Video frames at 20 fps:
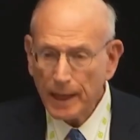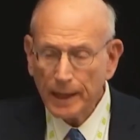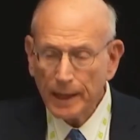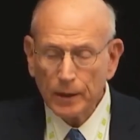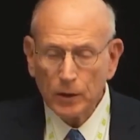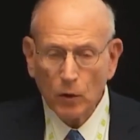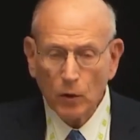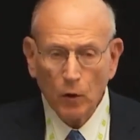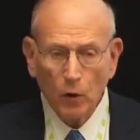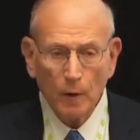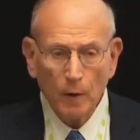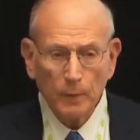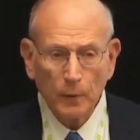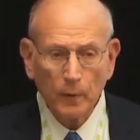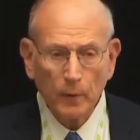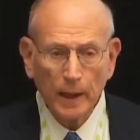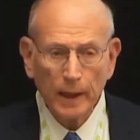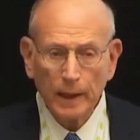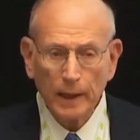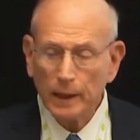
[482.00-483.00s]

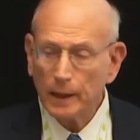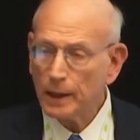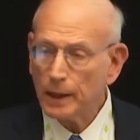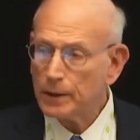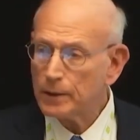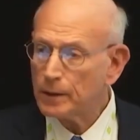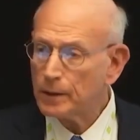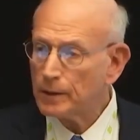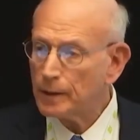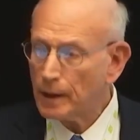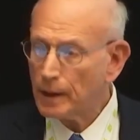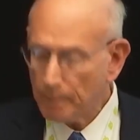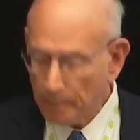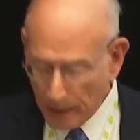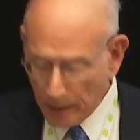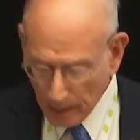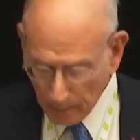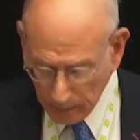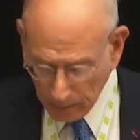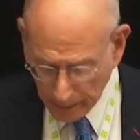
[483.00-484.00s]
incorporated into their
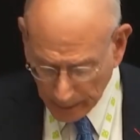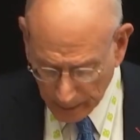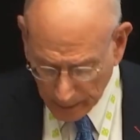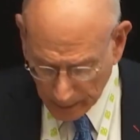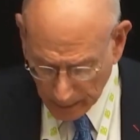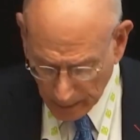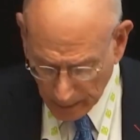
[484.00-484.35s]
public